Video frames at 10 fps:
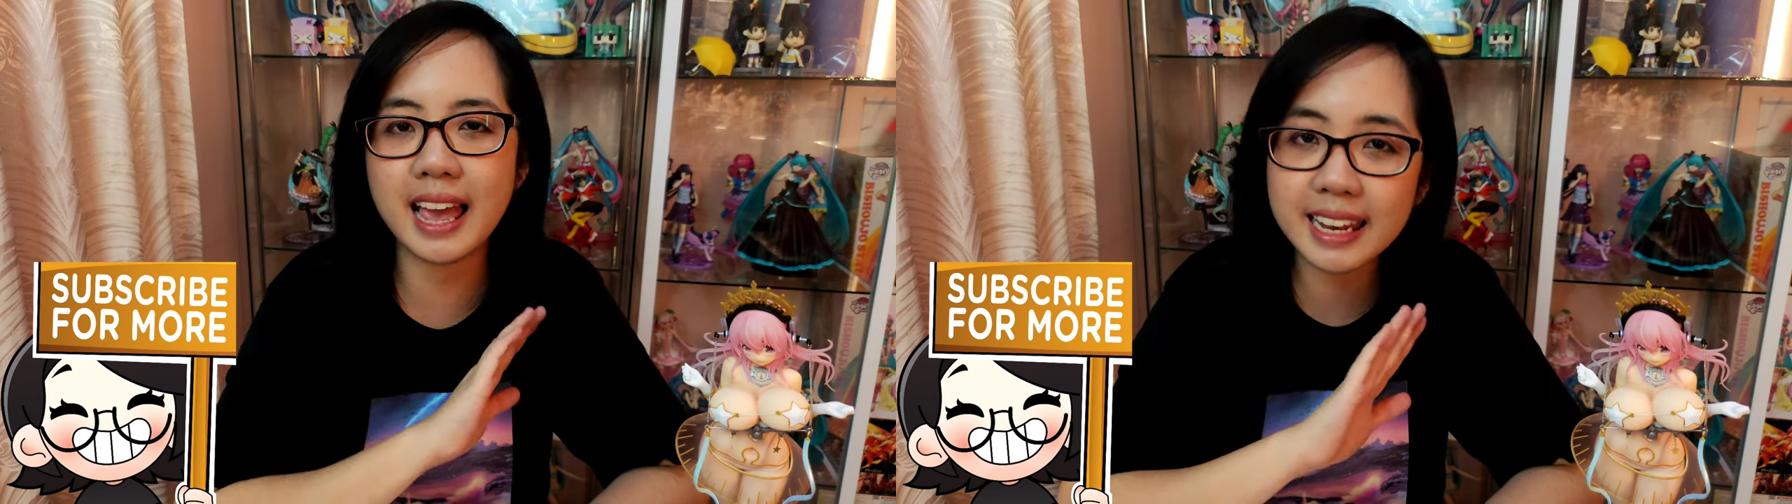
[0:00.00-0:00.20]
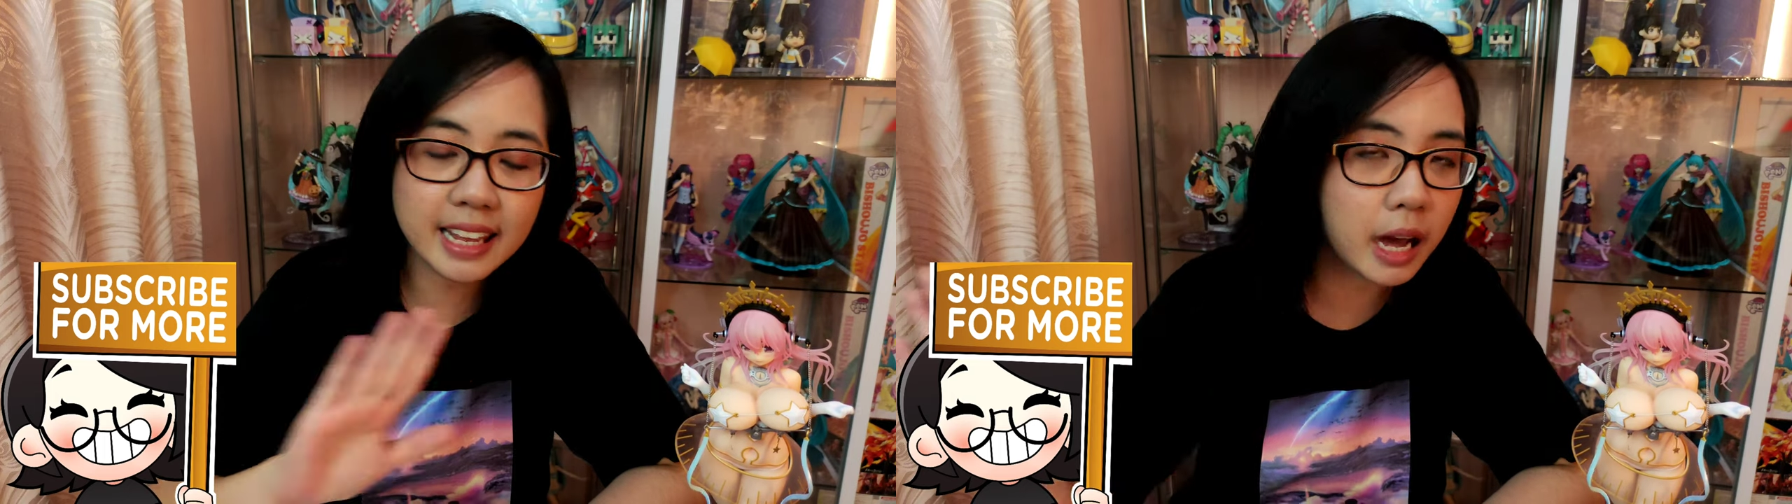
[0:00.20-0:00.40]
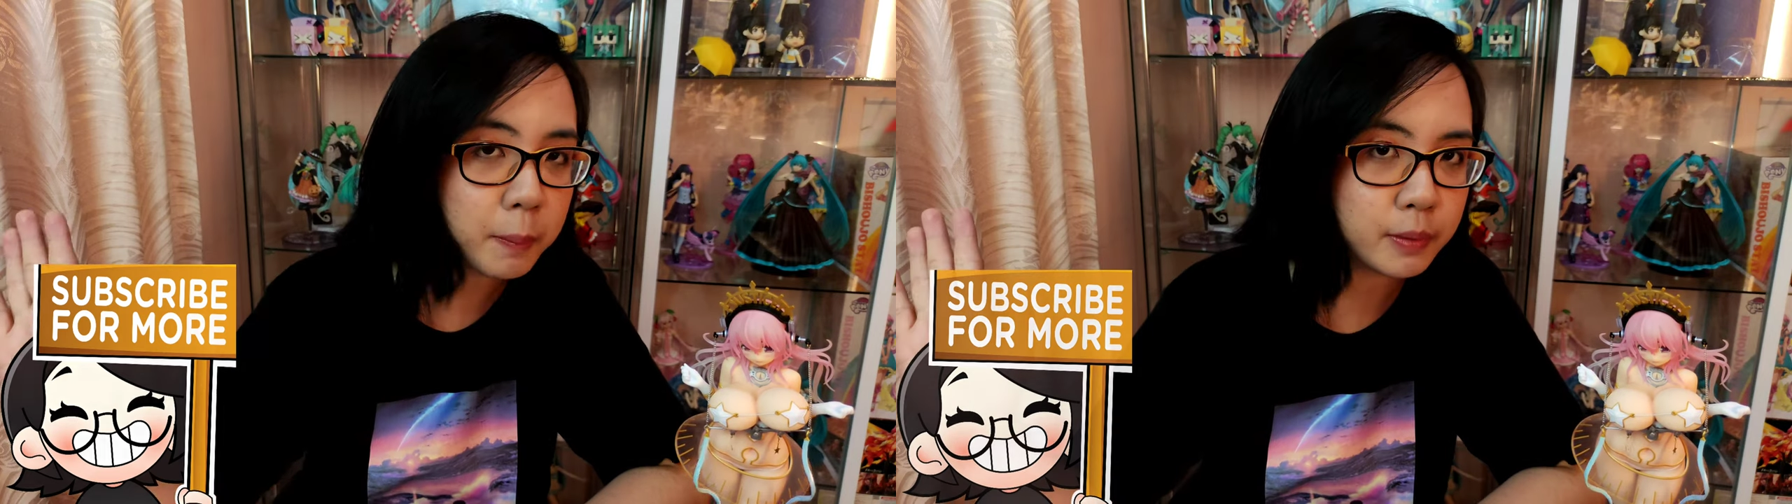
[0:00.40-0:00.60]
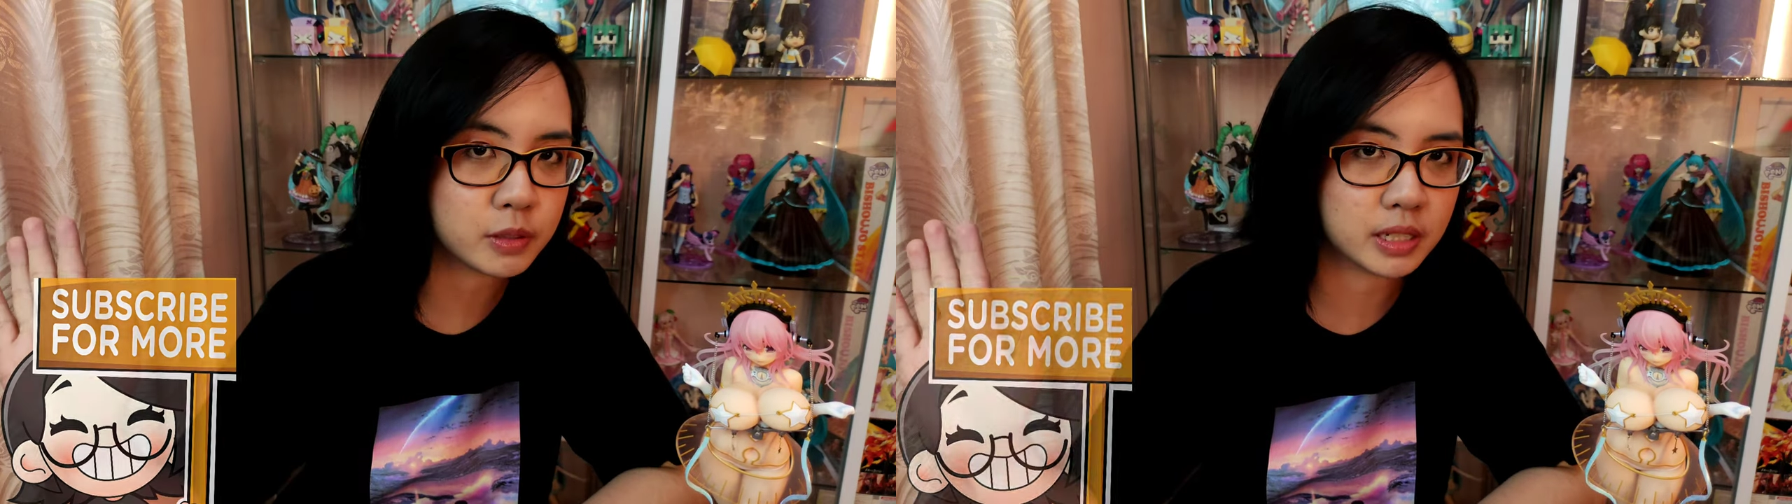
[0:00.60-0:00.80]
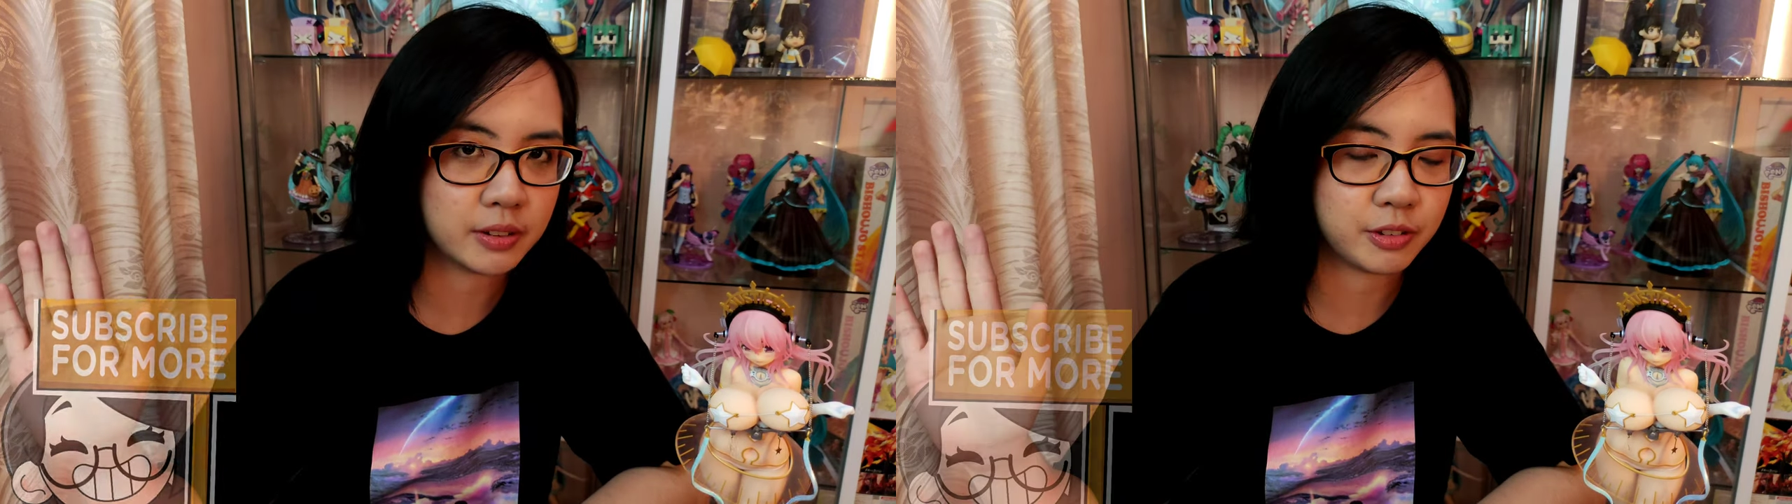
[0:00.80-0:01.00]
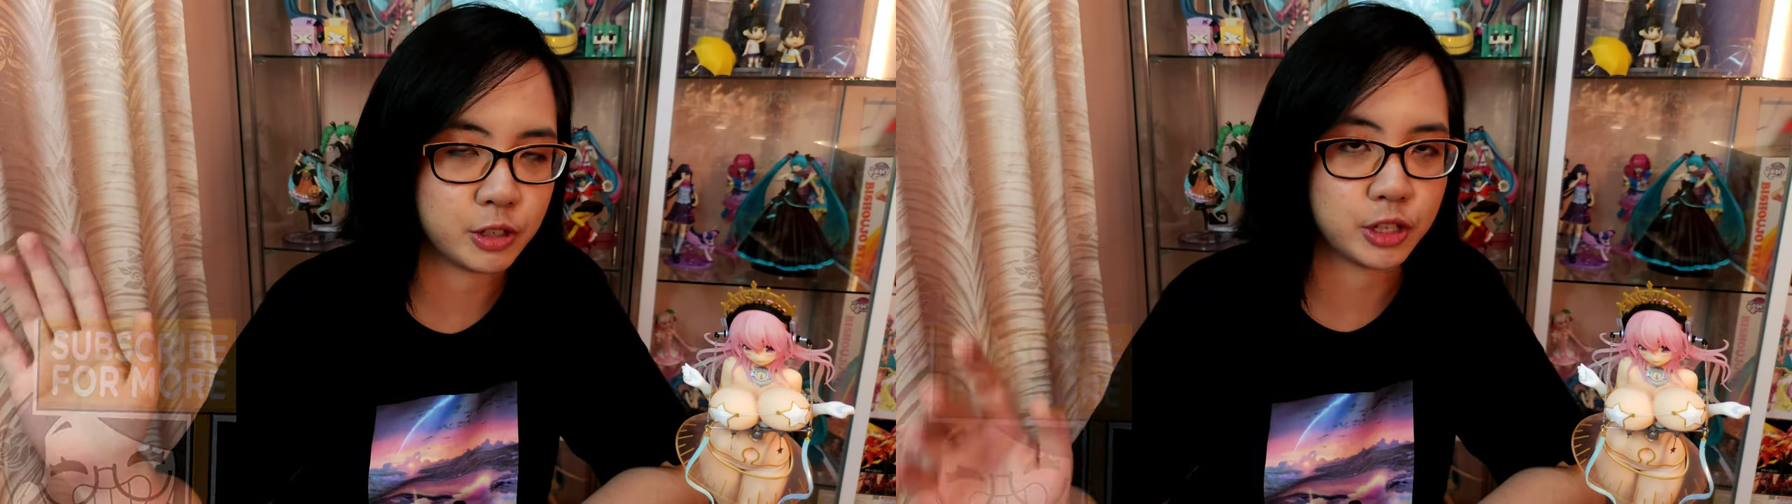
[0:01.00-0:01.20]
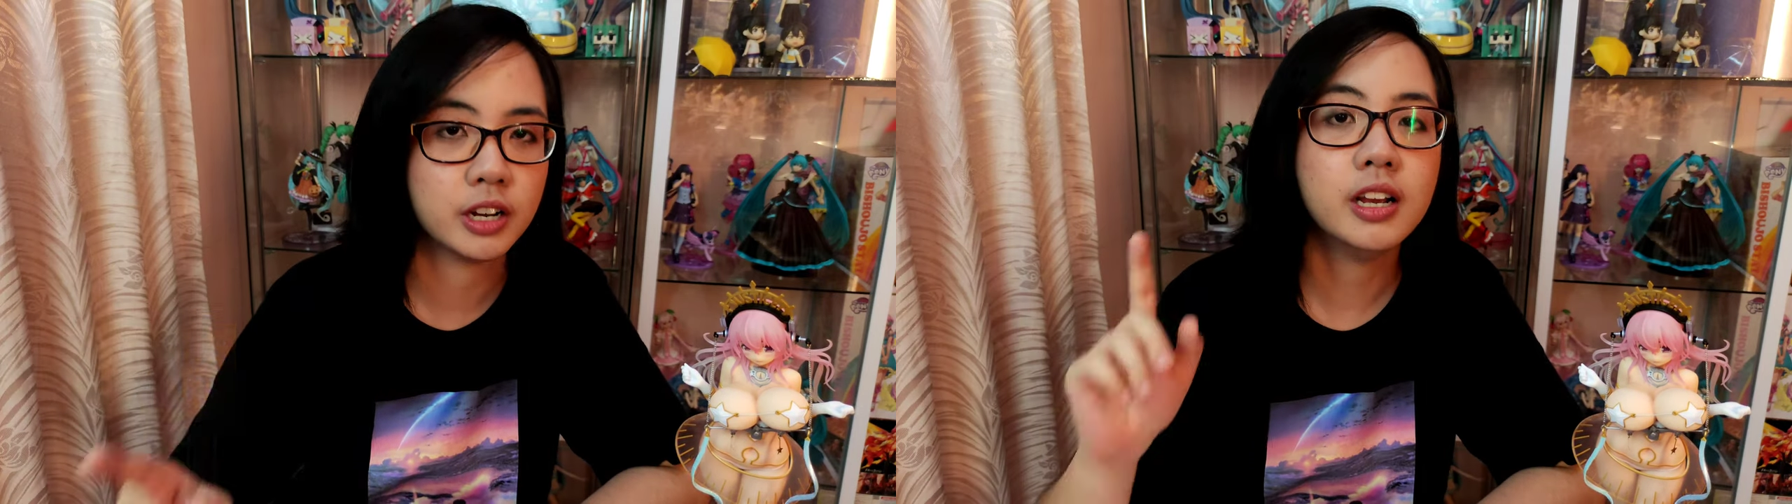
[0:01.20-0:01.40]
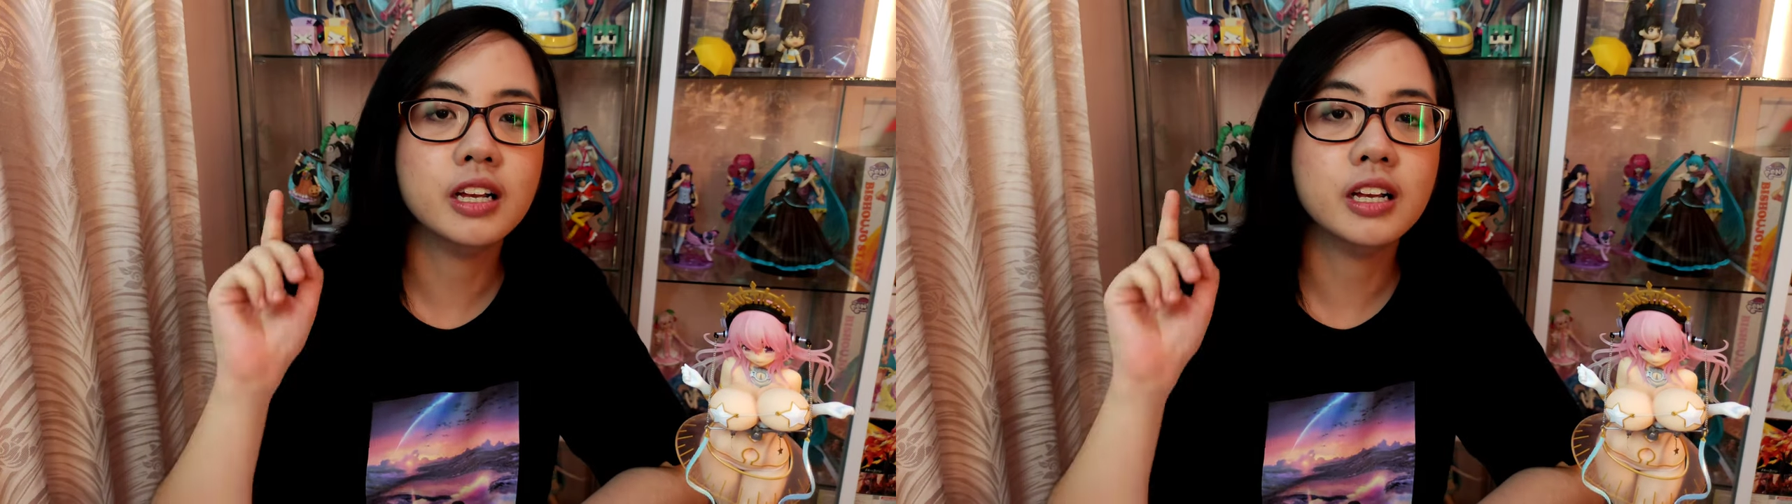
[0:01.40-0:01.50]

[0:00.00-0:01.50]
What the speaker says: any uploads in the future.